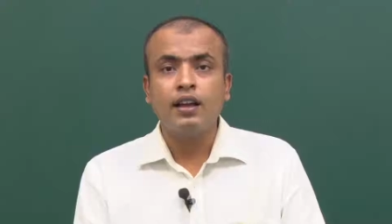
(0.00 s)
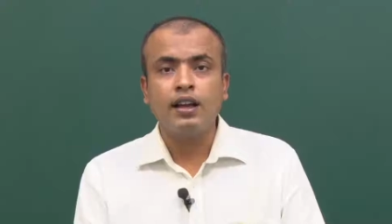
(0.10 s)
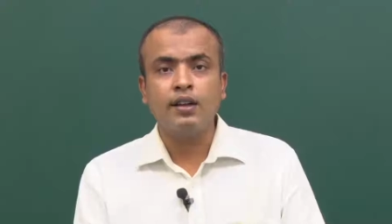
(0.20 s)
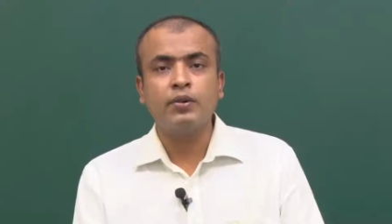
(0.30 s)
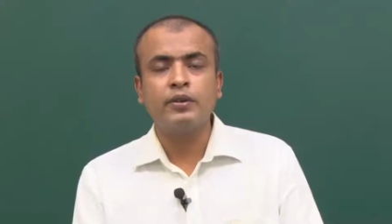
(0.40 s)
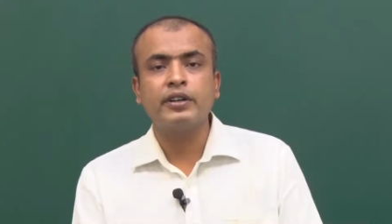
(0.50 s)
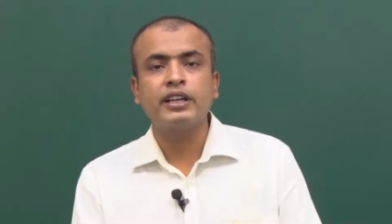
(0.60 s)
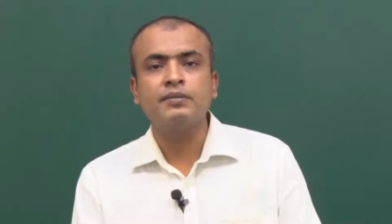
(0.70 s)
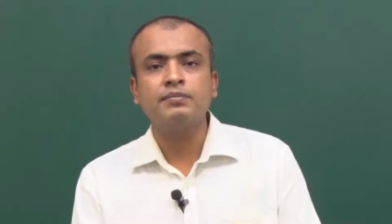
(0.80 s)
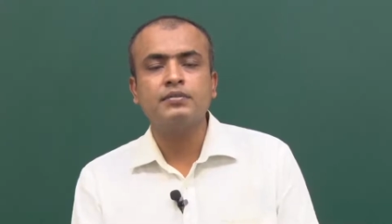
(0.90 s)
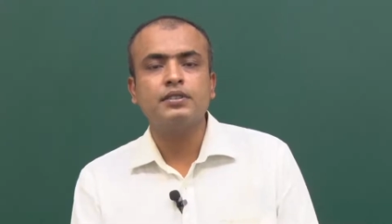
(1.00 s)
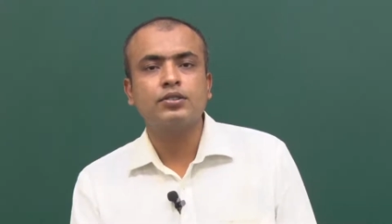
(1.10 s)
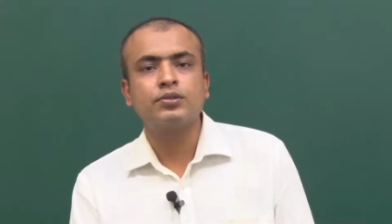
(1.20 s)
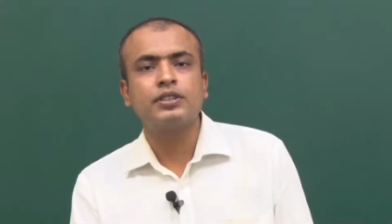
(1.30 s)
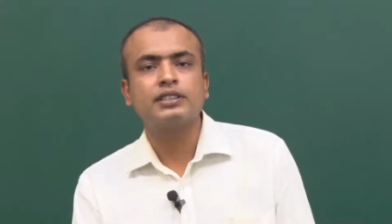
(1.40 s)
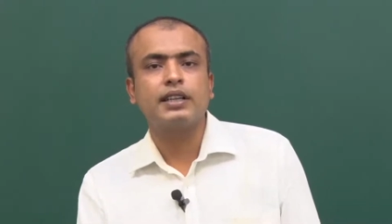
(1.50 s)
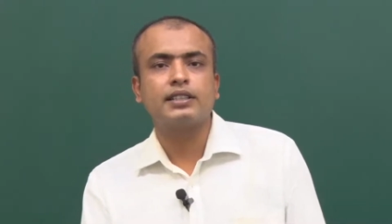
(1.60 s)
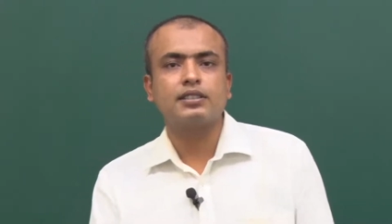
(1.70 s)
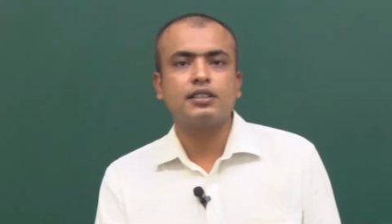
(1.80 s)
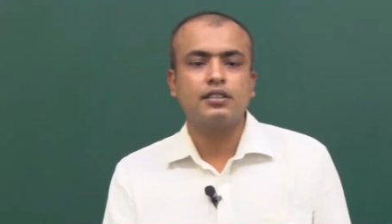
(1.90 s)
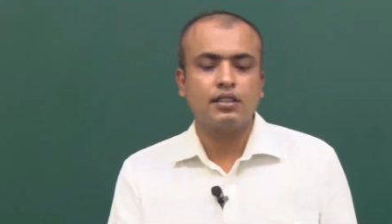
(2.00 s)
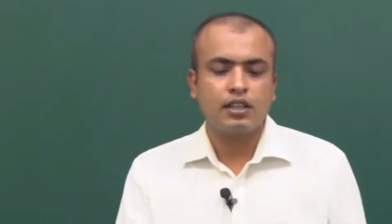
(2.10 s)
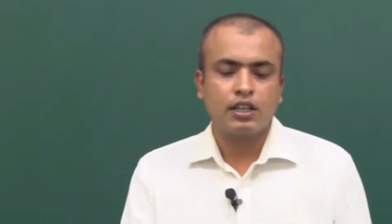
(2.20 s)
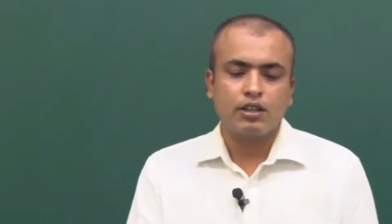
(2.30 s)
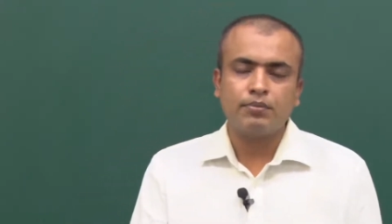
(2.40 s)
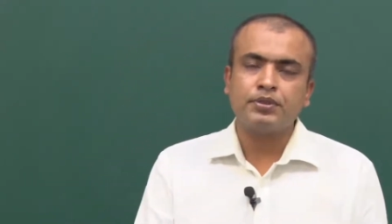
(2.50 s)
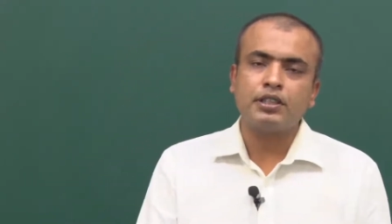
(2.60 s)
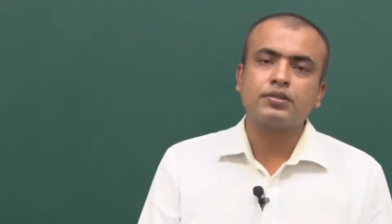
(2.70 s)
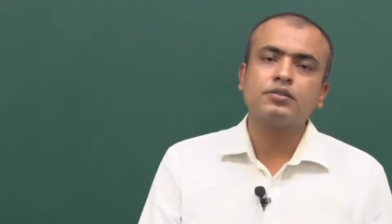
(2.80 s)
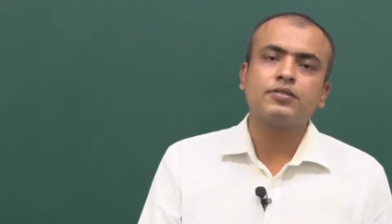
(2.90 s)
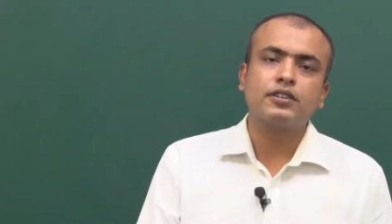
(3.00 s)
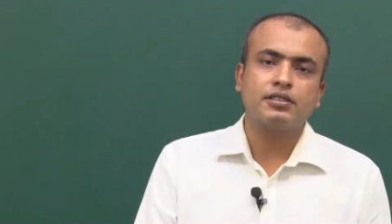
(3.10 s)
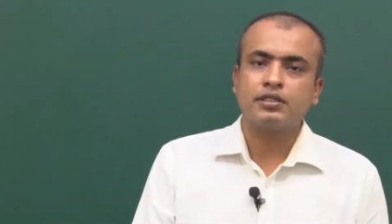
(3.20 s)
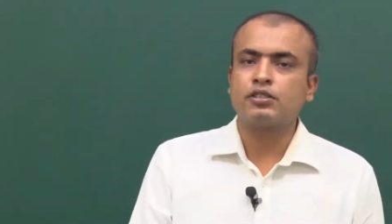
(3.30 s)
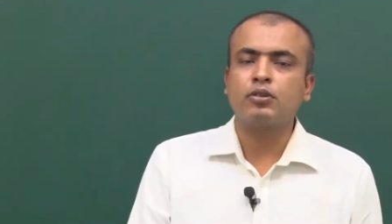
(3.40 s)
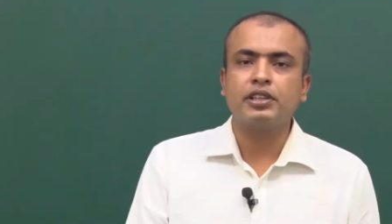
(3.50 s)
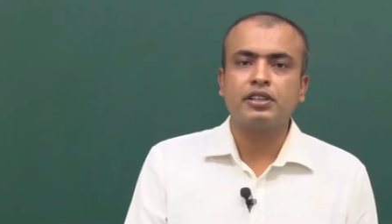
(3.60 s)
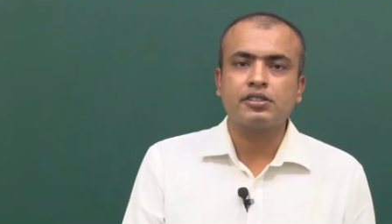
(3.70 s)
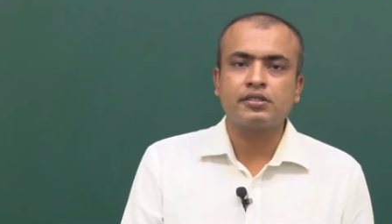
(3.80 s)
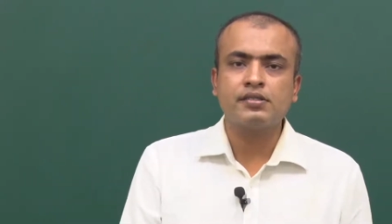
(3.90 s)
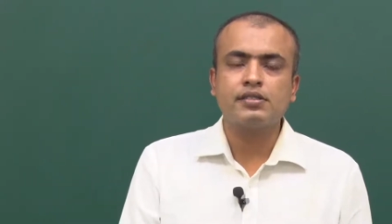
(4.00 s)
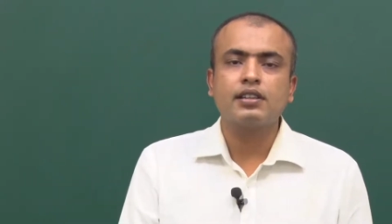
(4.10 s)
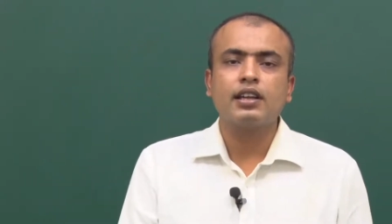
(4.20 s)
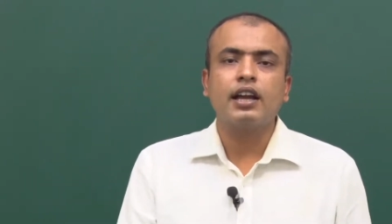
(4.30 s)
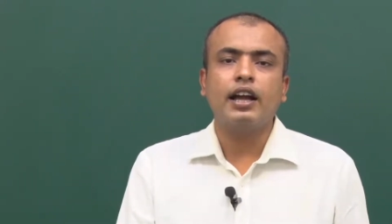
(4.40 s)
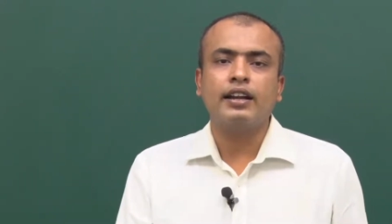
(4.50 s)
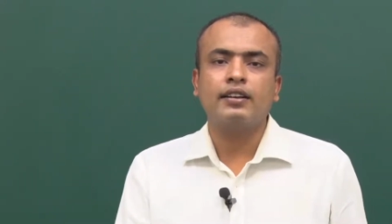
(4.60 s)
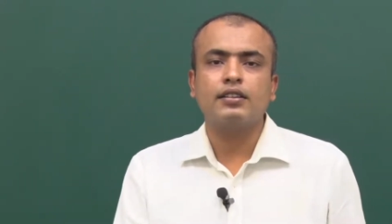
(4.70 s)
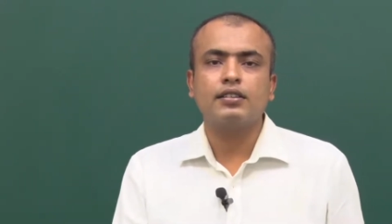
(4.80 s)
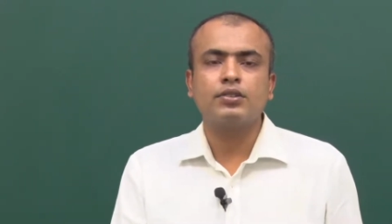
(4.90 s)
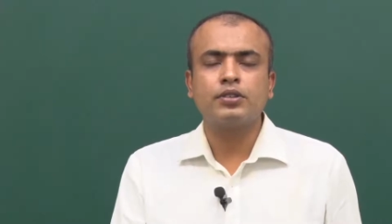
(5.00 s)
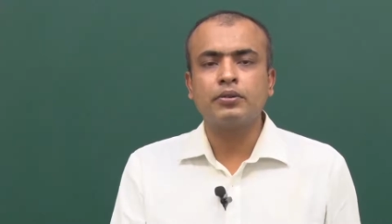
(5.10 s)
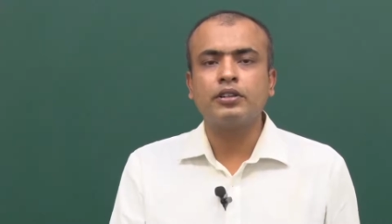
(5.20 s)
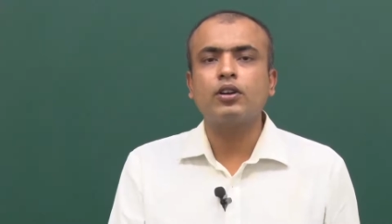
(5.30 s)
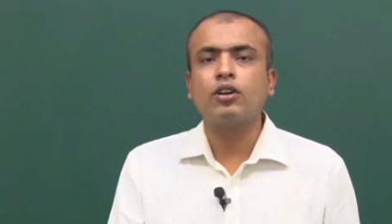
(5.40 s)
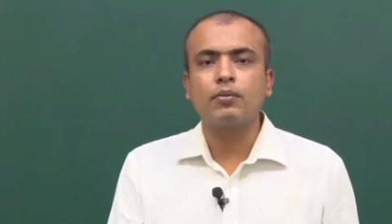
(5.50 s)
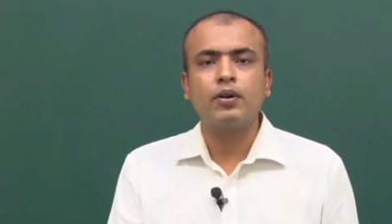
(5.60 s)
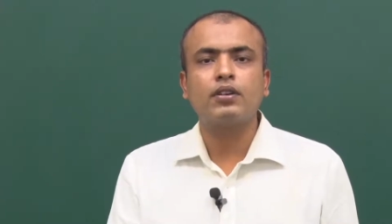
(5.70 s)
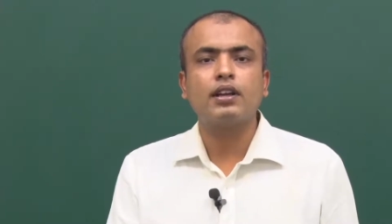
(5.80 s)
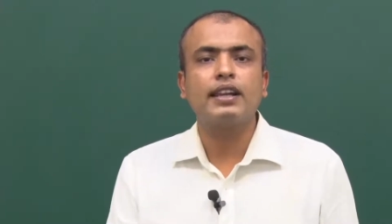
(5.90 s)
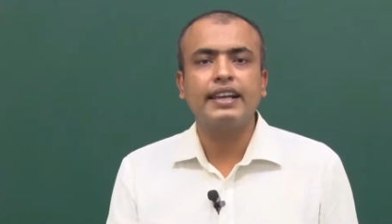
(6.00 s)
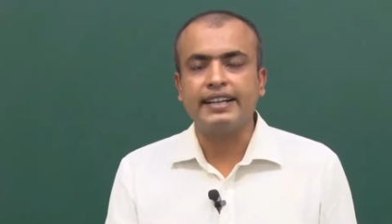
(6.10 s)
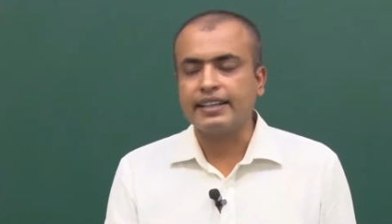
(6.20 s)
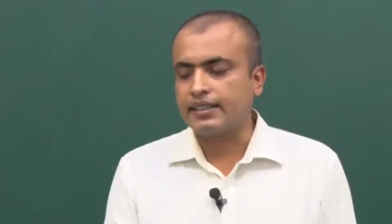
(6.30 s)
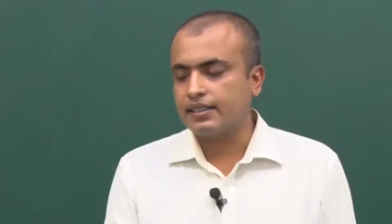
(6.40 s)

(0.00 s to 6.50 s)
Hello and welcome to today's lecture in Computer Tools for Research Communications, and today we will talk about LaTeX.